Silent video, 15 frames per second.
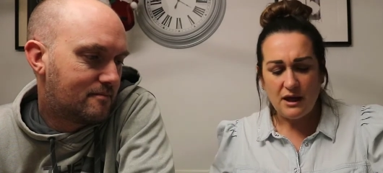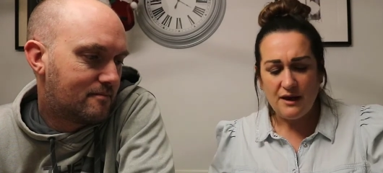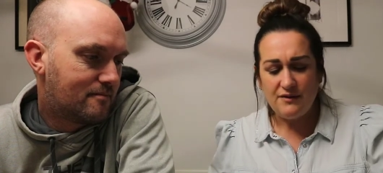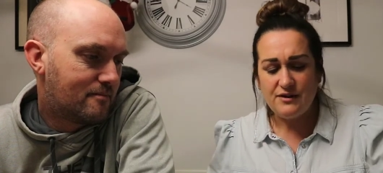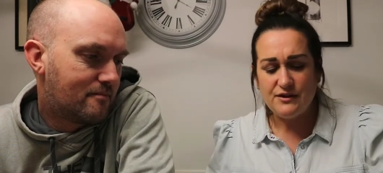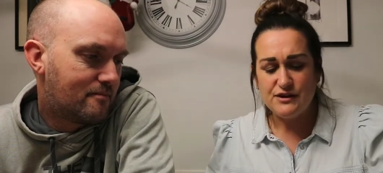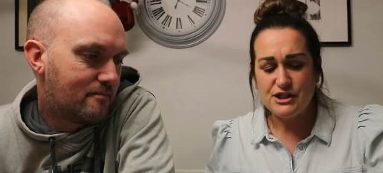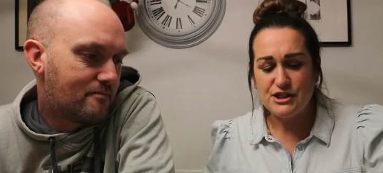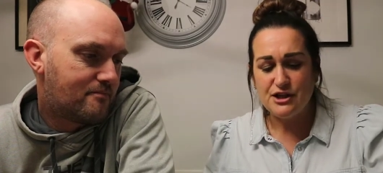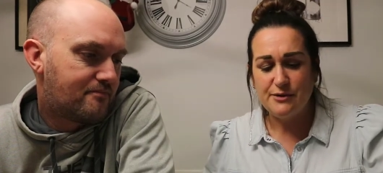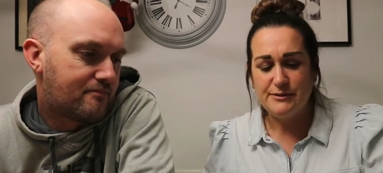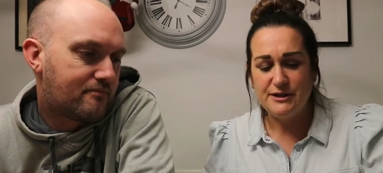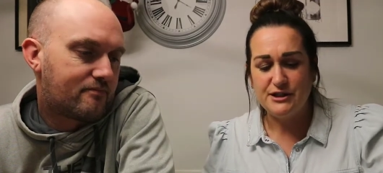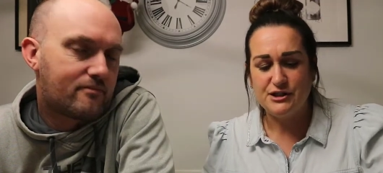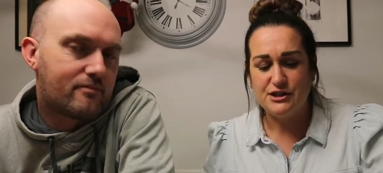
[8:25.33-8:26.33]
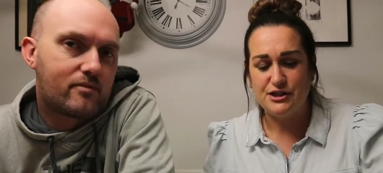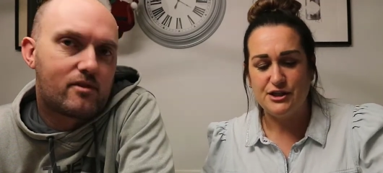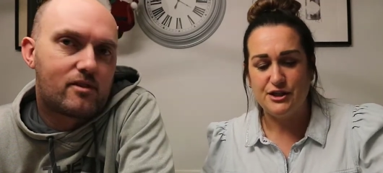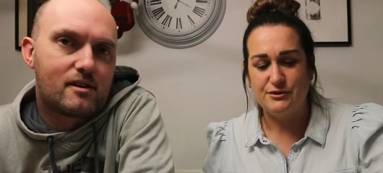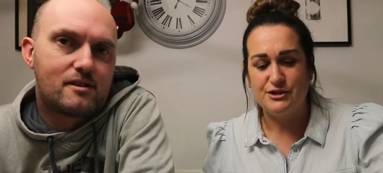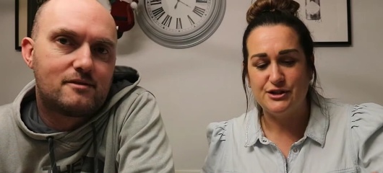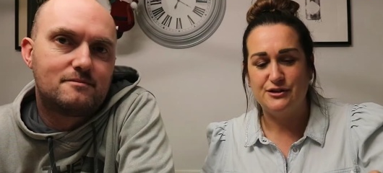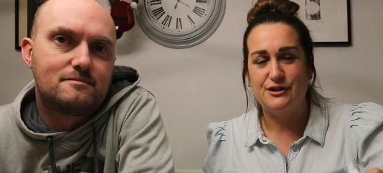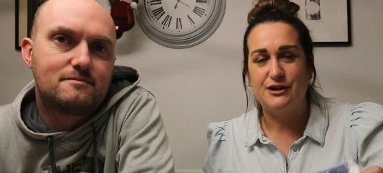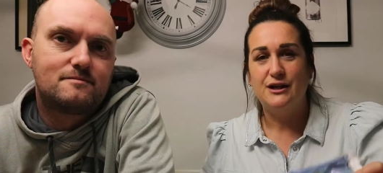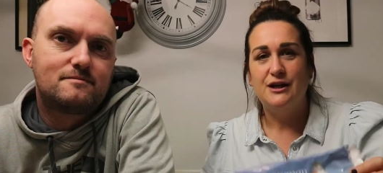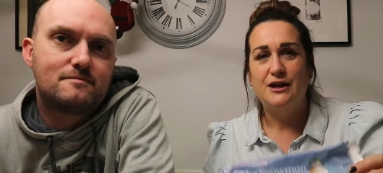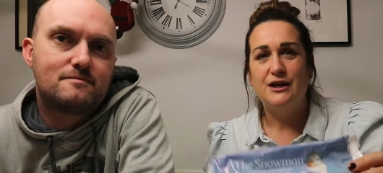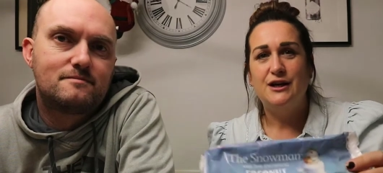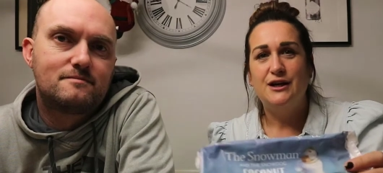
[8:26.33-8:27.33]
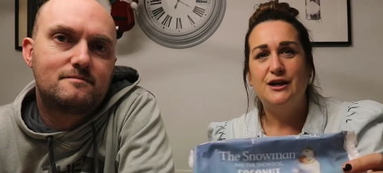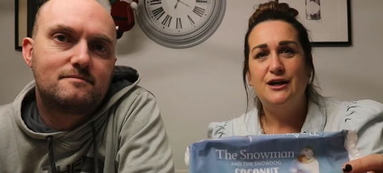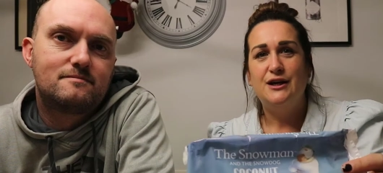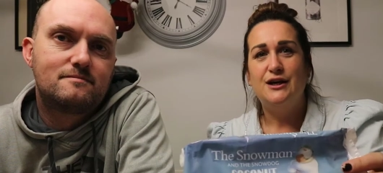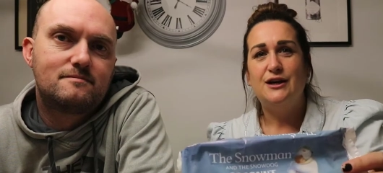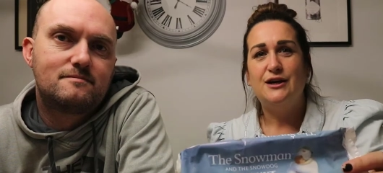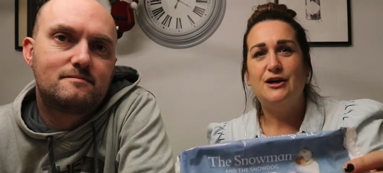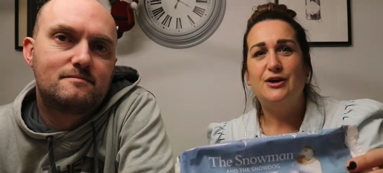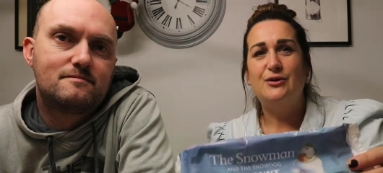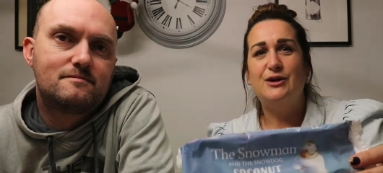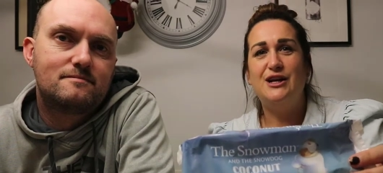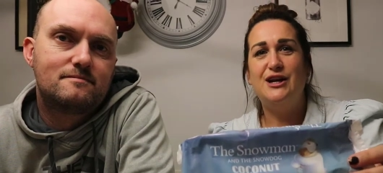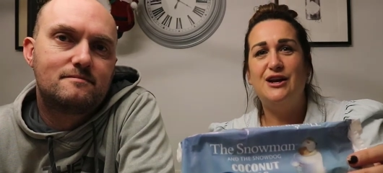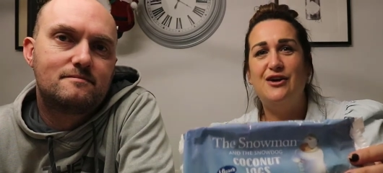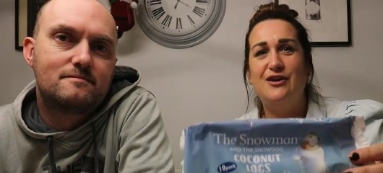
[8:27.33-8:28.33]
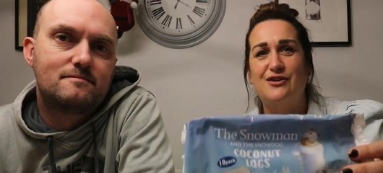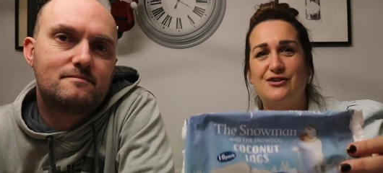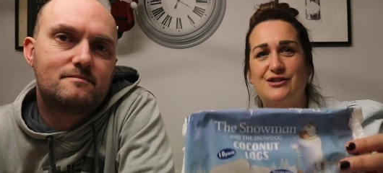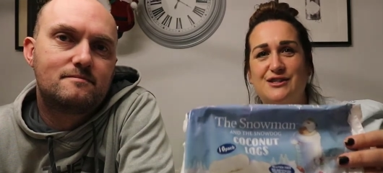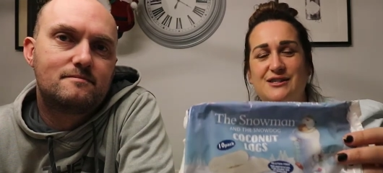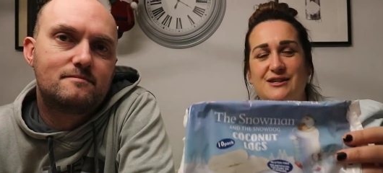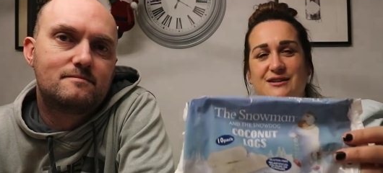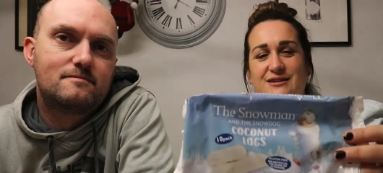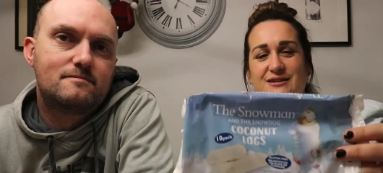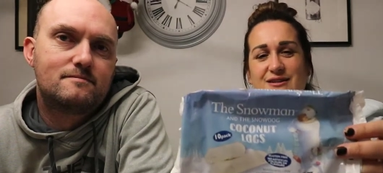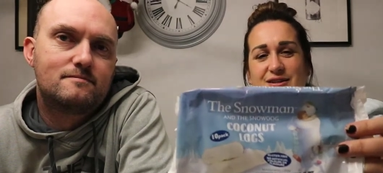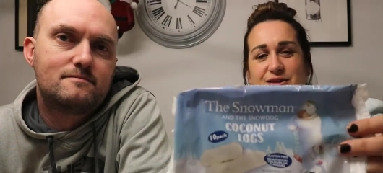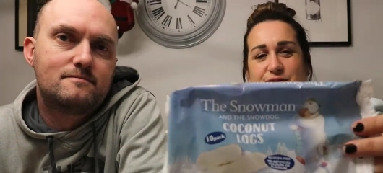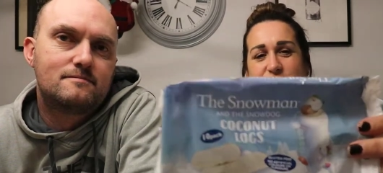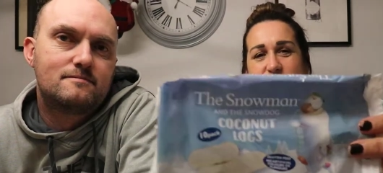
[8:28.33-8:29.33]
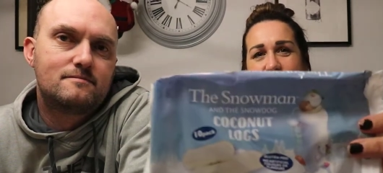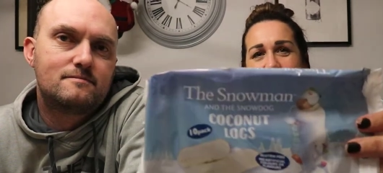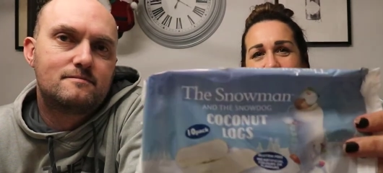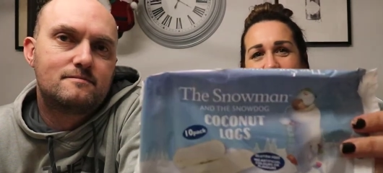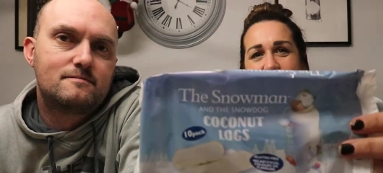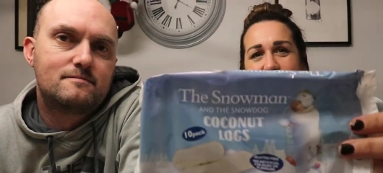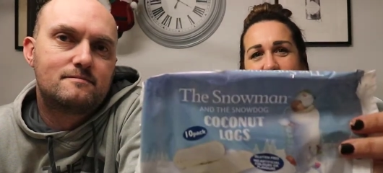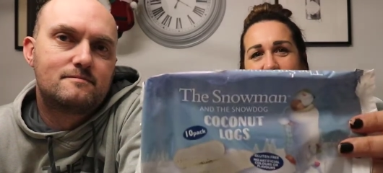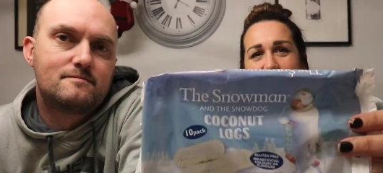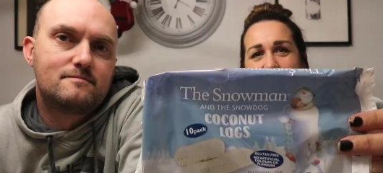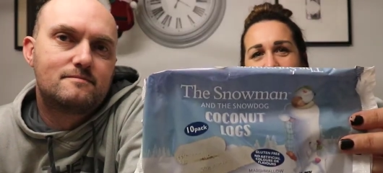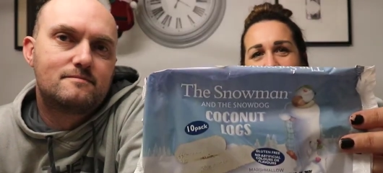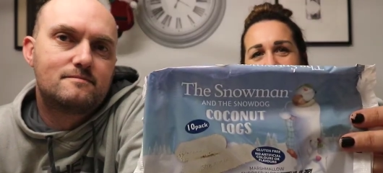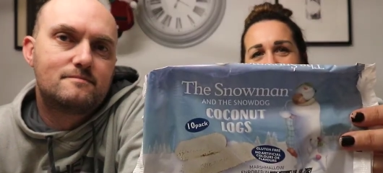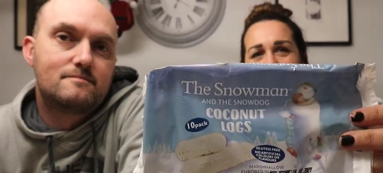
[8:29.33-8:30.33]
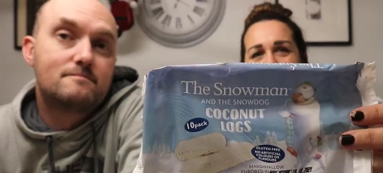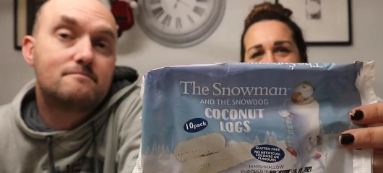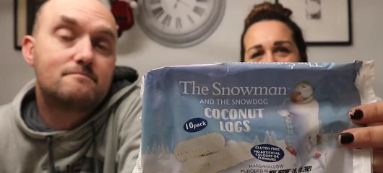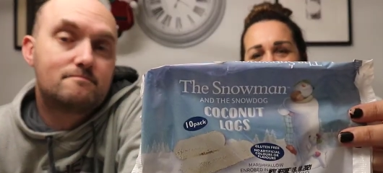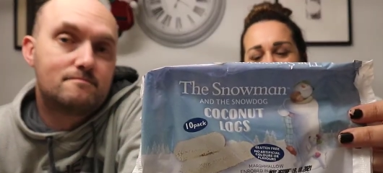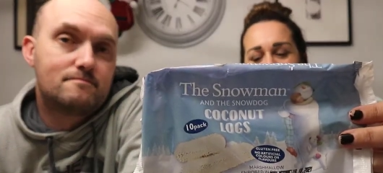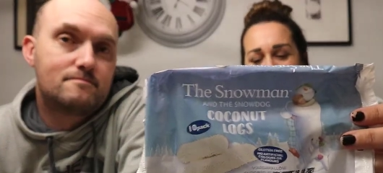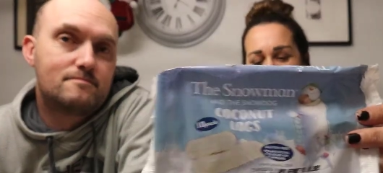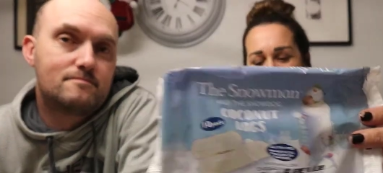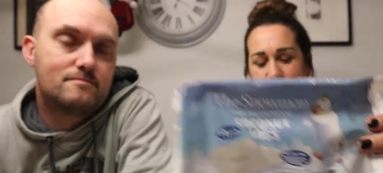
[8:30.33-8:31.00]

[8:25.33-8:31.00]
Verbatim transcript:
Speaker 1: And then the snowman and the snow dog. Coconut logs. Who doesn't mind a coconut log, eh?